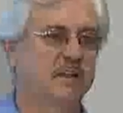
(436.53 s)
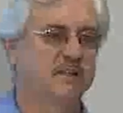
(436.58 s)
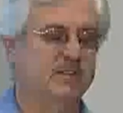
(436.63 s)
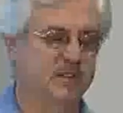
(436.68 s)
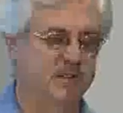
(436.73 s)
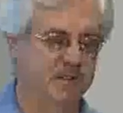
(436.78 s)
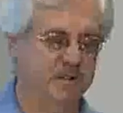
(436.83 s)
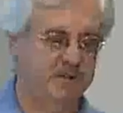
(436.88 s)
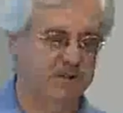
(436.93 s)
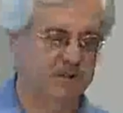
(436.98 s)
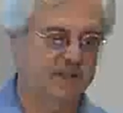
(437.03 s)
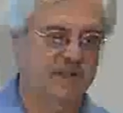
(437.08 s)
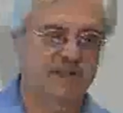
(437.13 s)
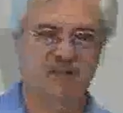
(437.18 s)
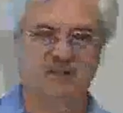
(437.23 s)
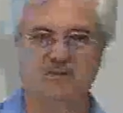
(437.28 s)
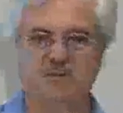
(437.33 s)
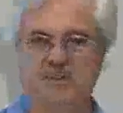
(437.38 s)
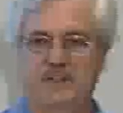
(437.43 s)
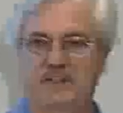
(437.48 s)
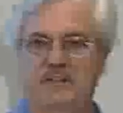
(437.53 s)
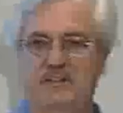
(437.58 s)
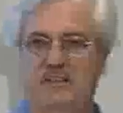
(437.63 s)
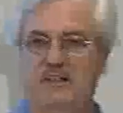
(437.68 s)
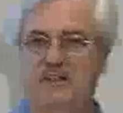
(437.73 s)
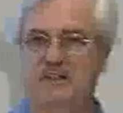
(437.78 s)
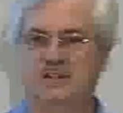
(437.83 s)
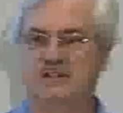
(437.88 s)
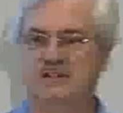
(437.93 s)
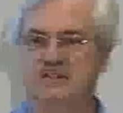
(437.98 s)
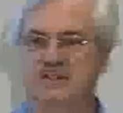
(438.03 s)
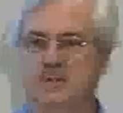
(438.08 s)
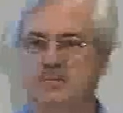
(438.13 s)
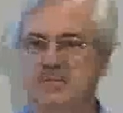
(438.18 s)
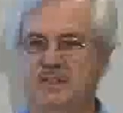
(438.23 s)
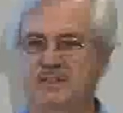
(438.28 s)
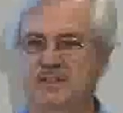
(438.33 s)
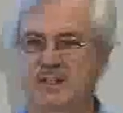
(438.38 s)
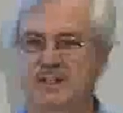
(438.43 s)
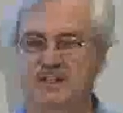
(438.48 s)
You go 100 feet tall,
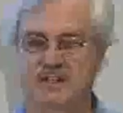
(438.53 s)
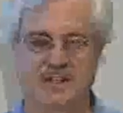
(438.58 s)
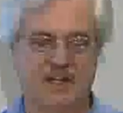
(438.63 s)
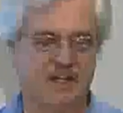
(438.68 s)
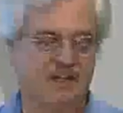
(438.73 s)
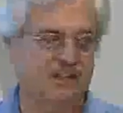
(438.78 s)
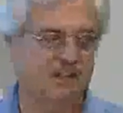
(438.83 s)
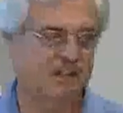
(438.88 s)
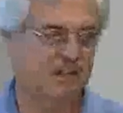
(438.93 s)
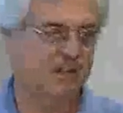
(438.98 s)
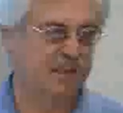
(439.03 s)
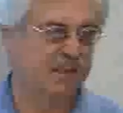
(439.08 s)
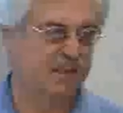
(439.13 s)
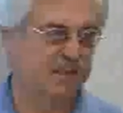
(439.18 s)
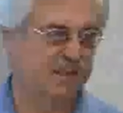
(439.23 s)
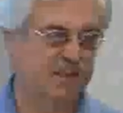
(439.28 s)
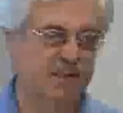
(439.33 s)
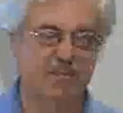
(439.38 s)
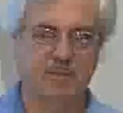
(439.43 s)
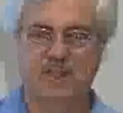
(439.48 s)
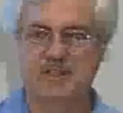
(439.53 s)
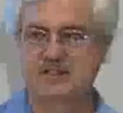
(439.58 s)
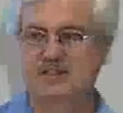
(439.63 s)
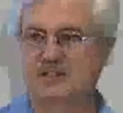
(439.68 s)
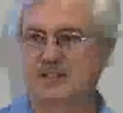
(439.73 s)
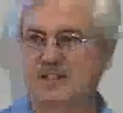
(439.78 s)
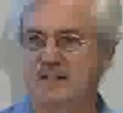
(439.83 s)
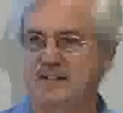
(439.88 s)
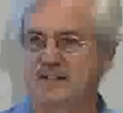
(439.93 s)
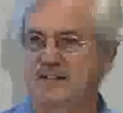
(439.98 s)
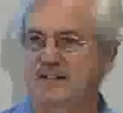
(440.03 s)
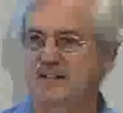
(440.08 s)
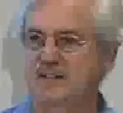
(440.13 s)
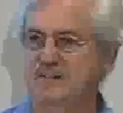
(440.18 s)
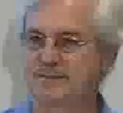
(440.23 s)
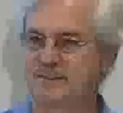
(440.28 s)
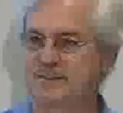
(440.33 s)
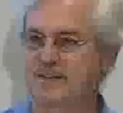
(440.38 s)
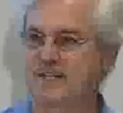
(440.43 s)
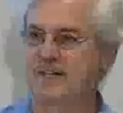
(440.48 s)
something like that, they might say,
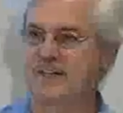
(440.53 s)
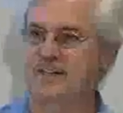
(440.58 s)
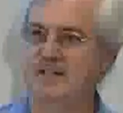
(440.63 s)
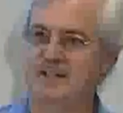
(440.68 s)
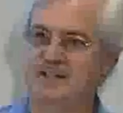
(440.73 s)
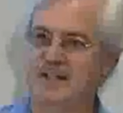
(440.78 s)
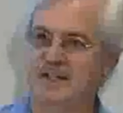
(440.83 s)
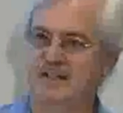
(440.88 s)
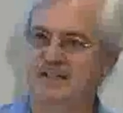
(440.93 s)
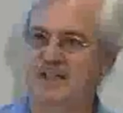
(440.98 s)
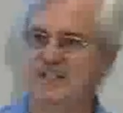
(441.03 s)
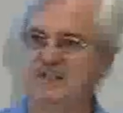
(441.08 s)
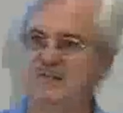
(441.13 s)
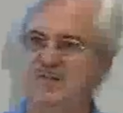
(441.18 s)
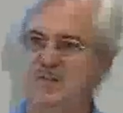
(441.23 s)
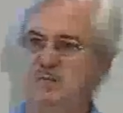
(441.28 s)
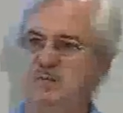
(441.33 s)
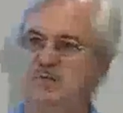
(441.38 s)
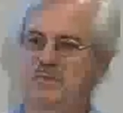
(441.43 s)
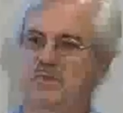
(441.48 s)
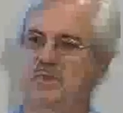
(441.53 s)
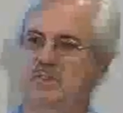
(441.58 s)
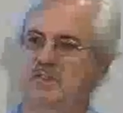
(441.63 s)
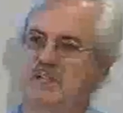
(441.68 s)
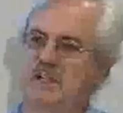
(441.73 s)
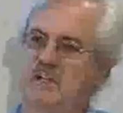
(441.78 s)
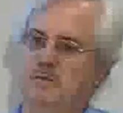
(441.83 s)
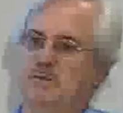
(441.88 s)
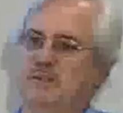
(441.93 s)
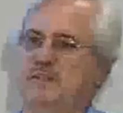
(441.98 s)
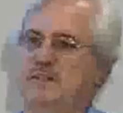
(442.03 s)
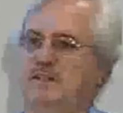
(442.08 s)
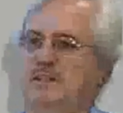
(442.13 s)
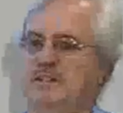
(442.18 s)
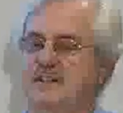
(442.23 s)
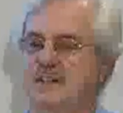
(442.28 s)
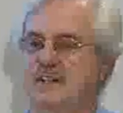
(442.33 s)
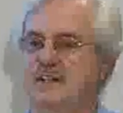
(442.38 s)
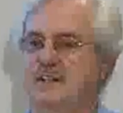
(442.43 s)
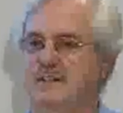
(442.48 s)
God, I had a nice view before, now I'm looking
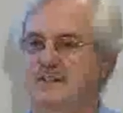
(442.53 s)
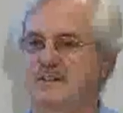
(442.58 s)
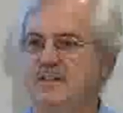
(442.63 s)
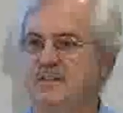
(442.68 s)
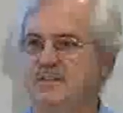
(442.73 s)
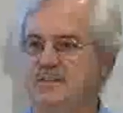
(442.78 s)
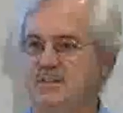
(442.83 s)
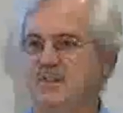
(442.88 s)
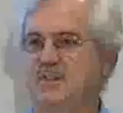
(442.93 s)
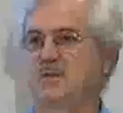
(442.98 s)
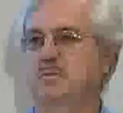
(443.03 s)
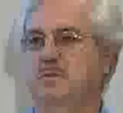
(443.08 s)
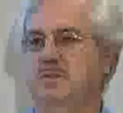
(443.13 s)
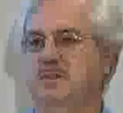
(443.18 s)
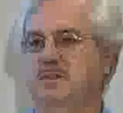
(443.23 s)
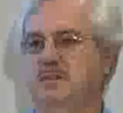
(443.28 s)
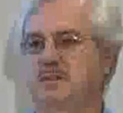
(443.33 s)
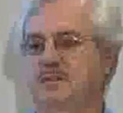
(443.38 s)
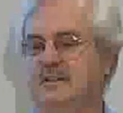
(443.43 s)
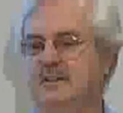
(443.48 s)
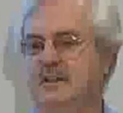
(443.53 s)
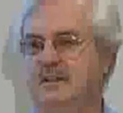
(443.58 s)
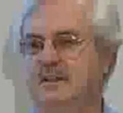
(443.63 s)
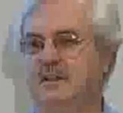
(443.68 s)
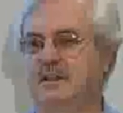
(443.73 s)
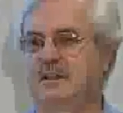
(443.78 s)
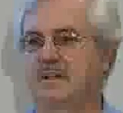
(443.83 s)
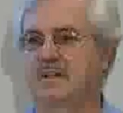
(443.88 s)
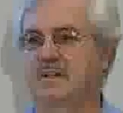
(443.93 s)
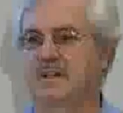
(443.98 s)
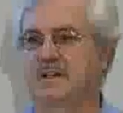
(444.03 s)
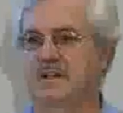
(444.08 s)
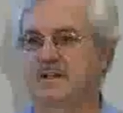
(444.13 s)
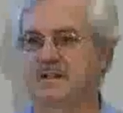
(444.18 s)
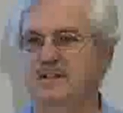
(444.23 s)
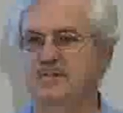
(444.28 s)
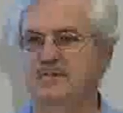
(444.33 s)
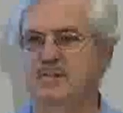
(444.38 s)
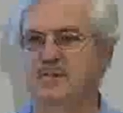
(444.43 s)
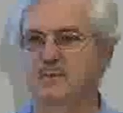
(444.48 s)
at their turbine.
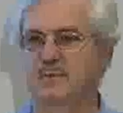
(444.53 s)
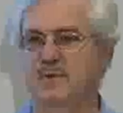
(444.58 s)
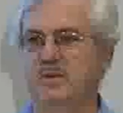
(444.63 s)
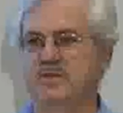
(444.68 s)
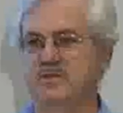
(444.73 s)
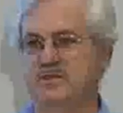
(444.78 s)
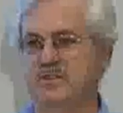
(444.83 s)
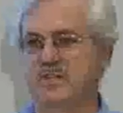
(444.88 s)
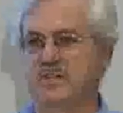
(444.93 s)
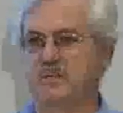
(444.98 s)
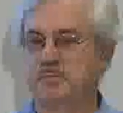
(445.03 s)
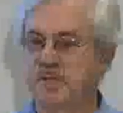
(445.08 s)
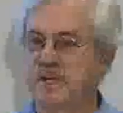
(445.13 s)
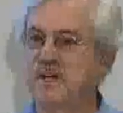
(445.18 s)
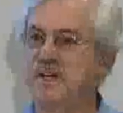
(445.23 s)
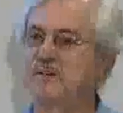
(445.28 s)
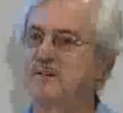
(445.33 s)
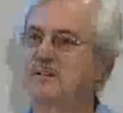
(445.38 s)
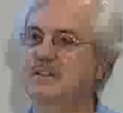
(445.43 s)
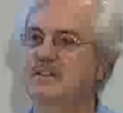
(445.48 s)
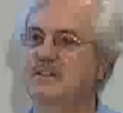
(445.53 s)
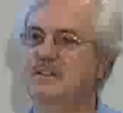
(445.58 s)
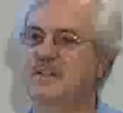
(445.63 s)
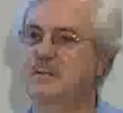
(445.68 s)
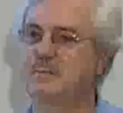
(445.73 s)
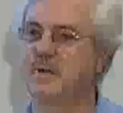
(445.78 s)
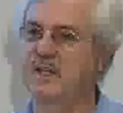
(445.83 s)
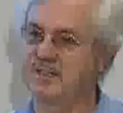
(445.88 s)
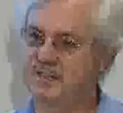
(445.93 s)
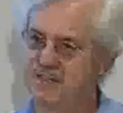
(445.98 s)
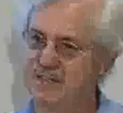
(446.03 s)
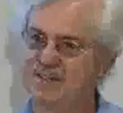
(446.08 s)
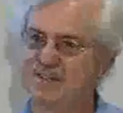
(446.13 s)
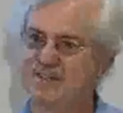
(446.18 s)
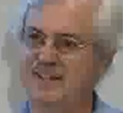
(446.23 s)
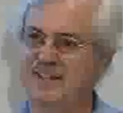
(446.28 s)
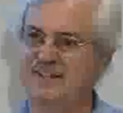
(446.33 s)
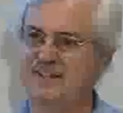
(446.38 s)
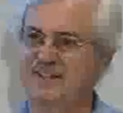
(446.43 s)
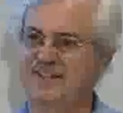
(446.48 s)
If you're both sharing power, they might like
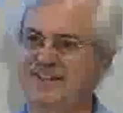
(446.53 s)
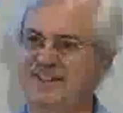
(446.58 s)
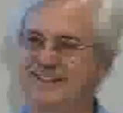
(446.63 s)
that.